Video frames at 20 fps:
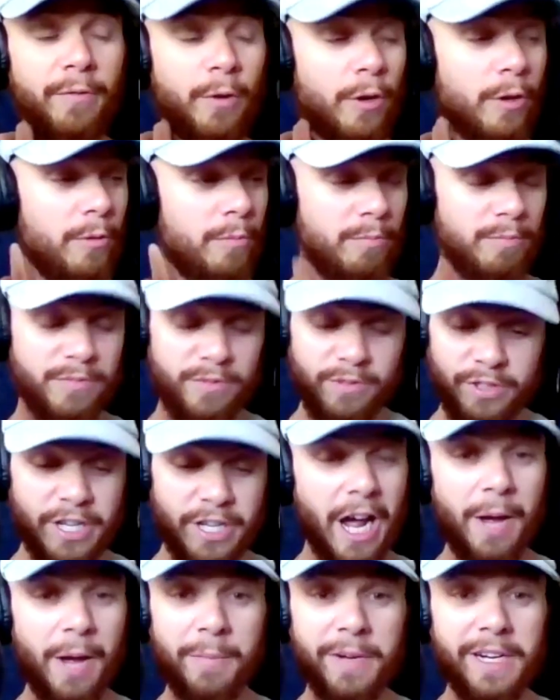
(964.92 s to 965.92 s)
from
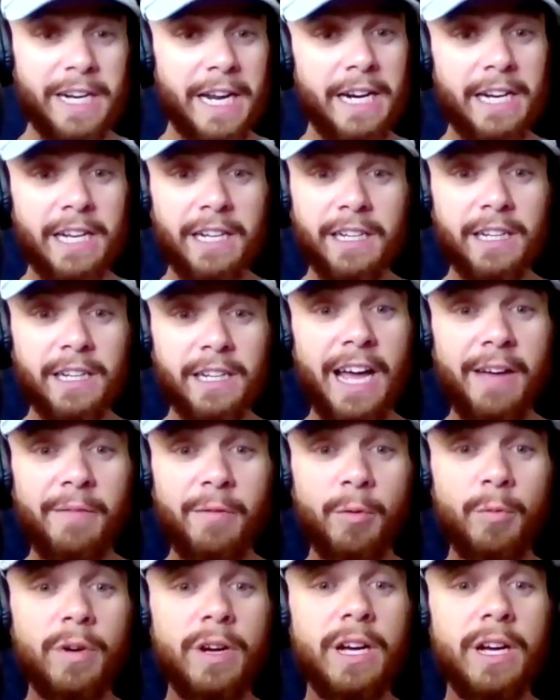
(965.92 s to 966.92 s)
dominating and
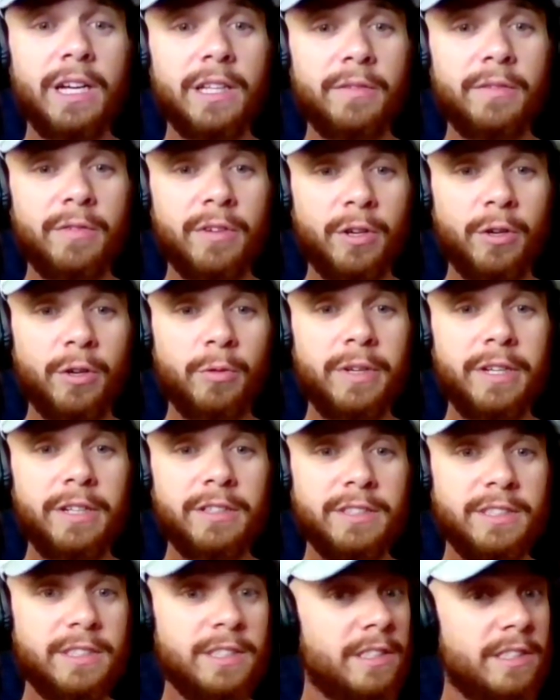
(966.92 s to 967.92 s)
having one hell of a
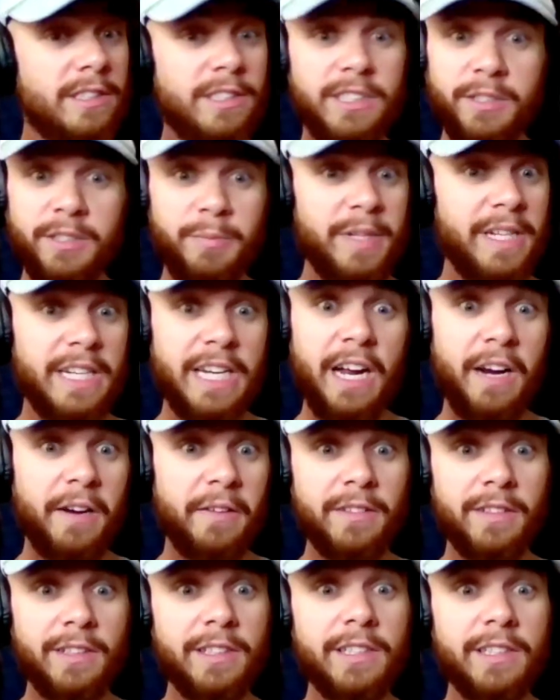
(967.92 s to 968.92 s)
career to just being out of
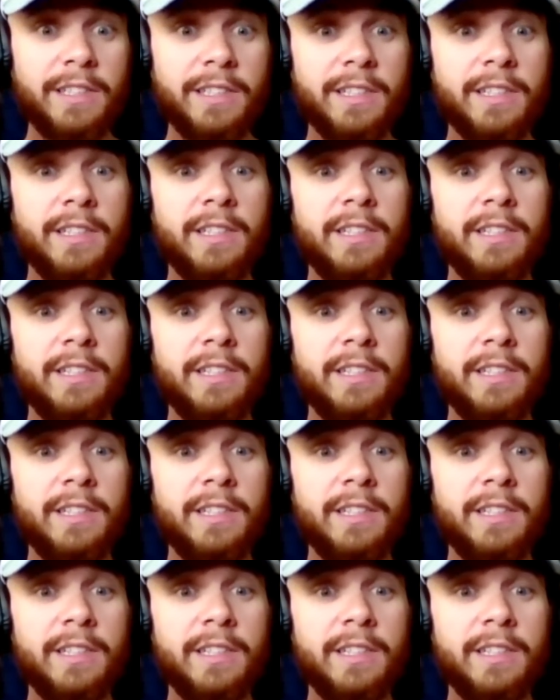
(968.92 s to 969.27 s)
the league.